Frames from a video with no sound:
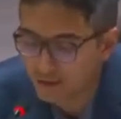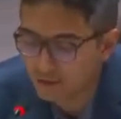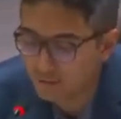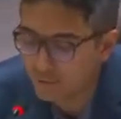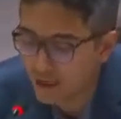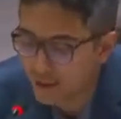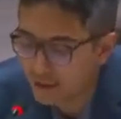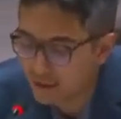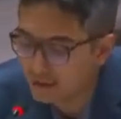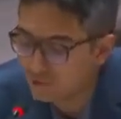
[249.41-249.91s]

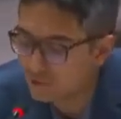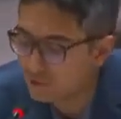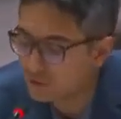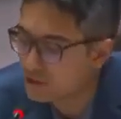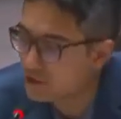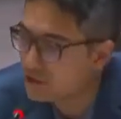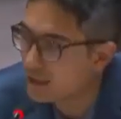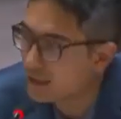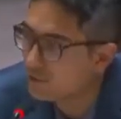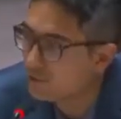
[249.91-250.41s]
many of
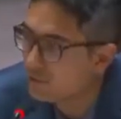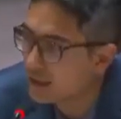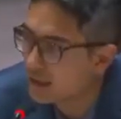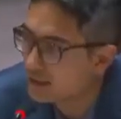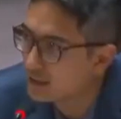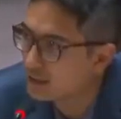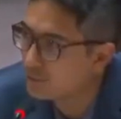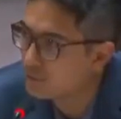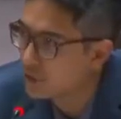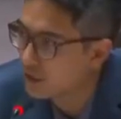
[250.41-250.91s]
which now
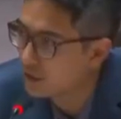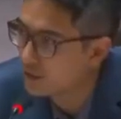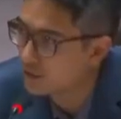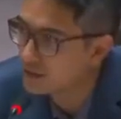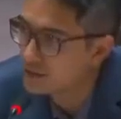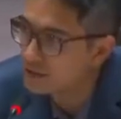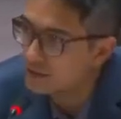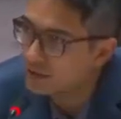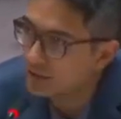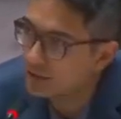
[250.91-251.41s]
make up
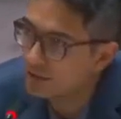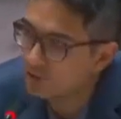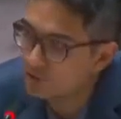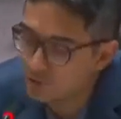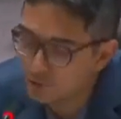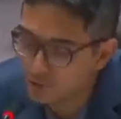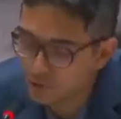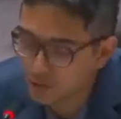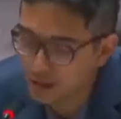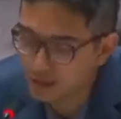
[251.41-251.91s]
parts of
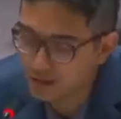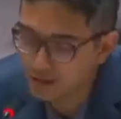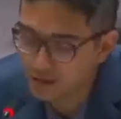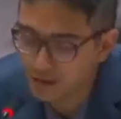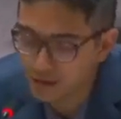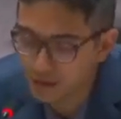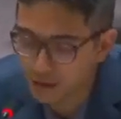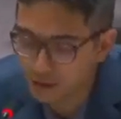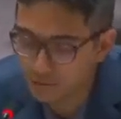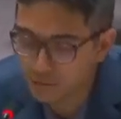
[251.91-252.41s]
Ukraine's
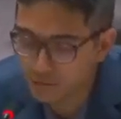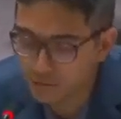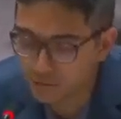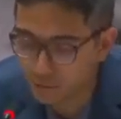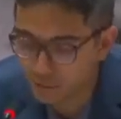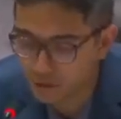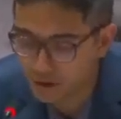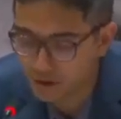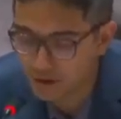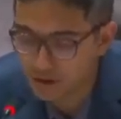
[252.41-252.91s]
armed
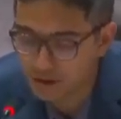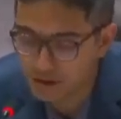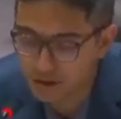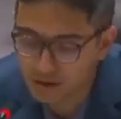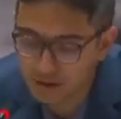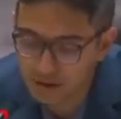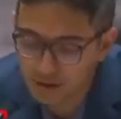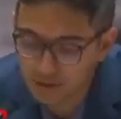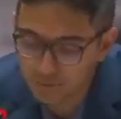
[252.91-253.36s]
forces.